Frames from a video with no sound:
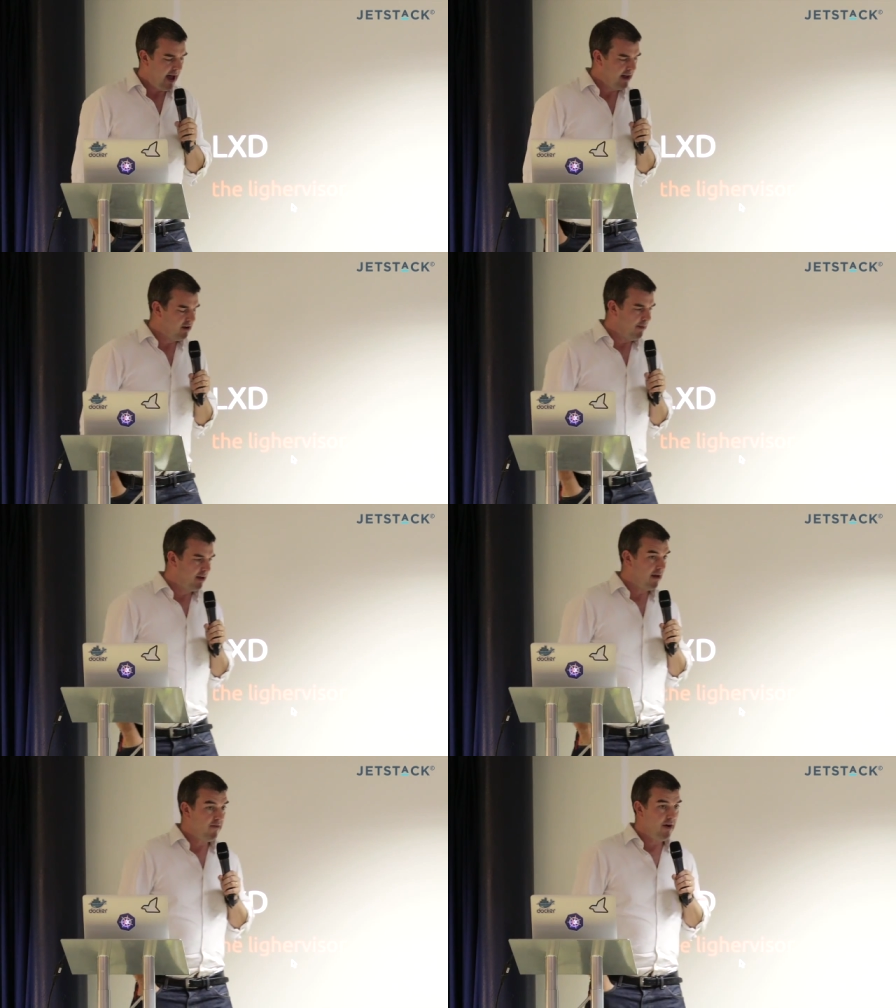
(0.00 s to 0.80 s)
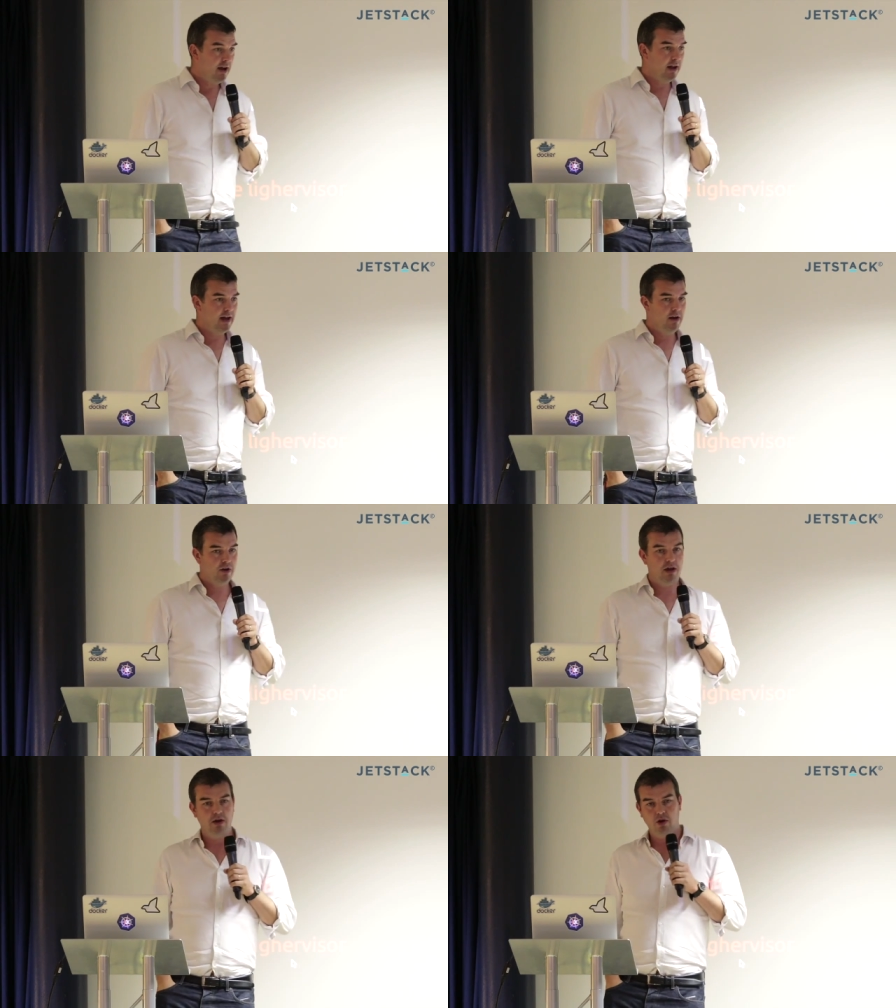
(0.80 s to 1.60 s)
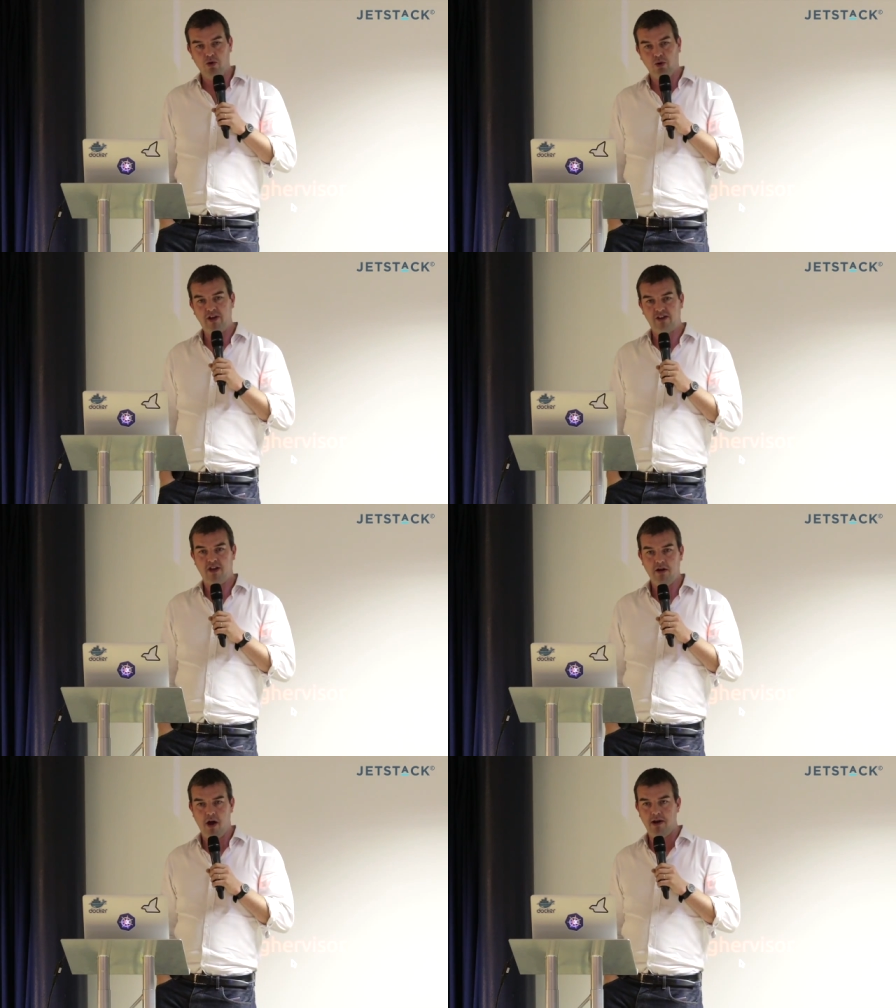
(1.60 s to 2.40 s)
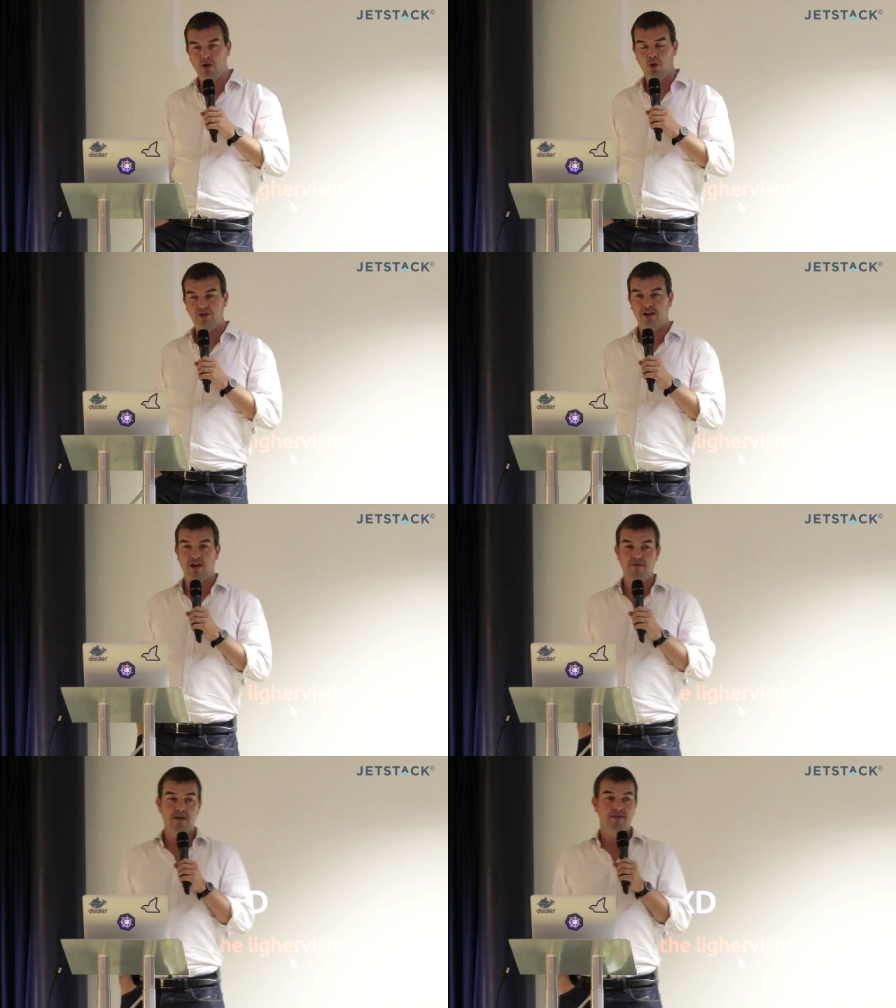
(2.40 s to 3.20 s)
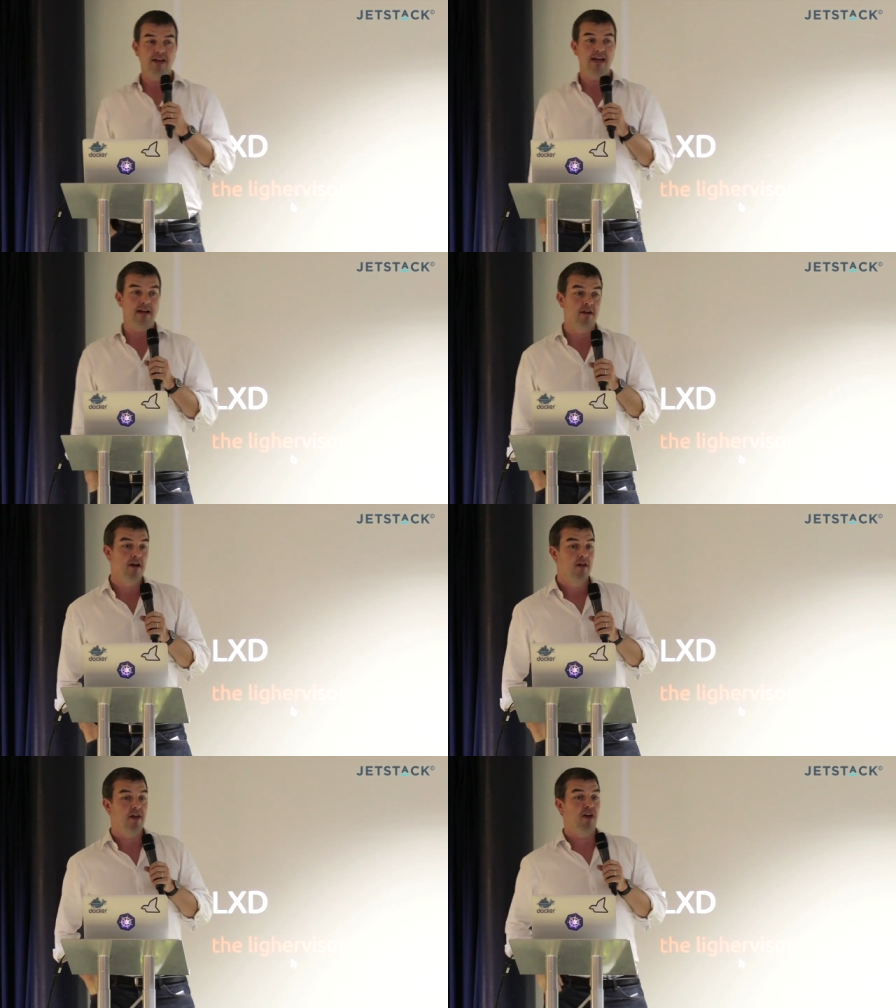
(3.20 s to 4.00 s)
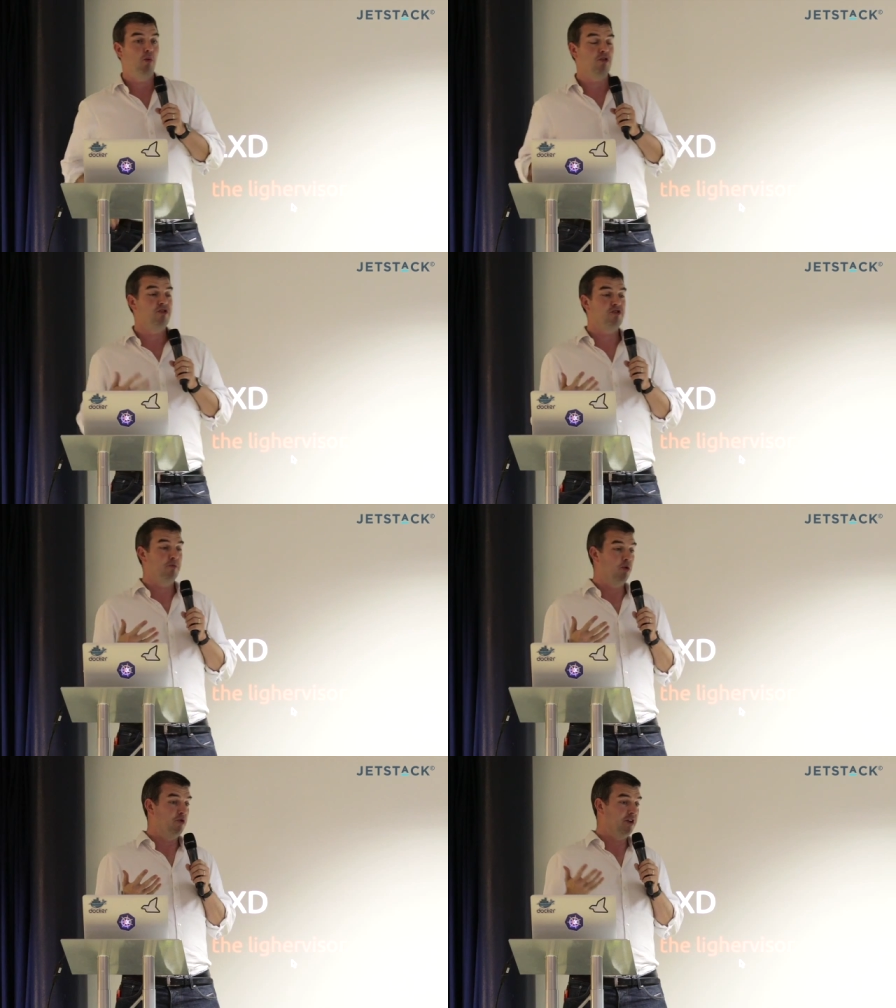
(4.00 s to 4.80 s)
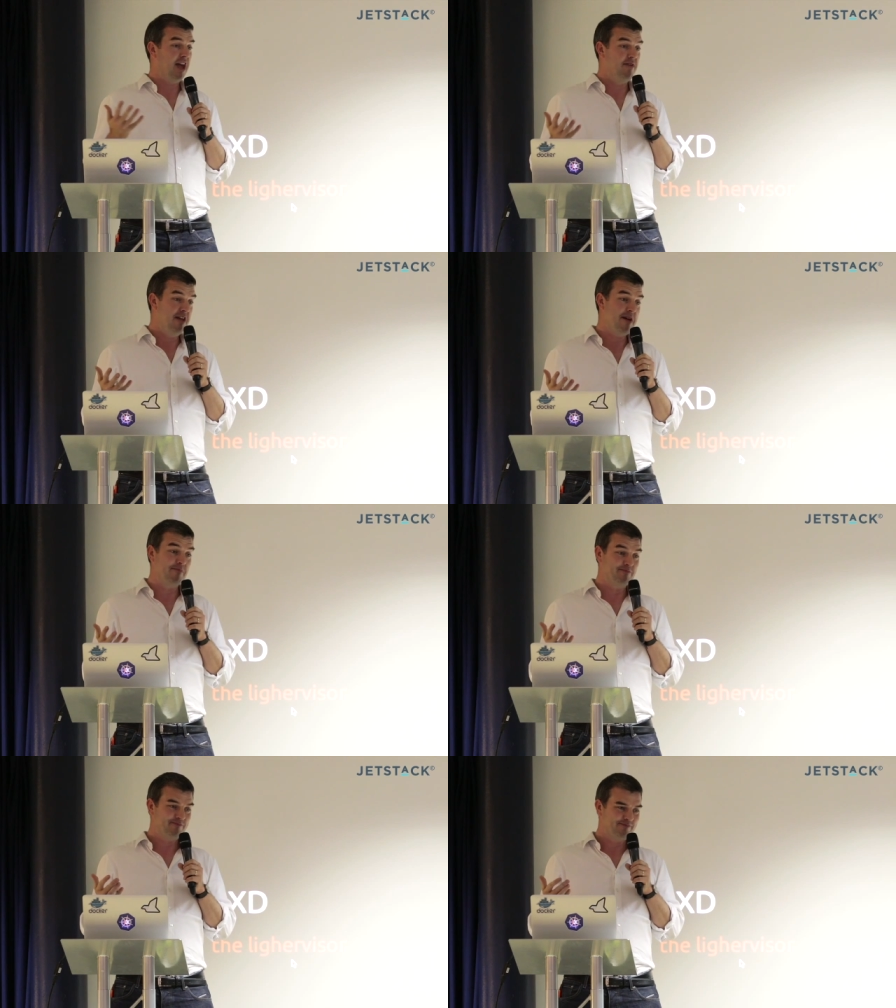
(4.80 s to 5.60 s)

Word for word: And it became very clear, looking at Cortex-A9 and Cortex-A15, that there wasn't support for KVM.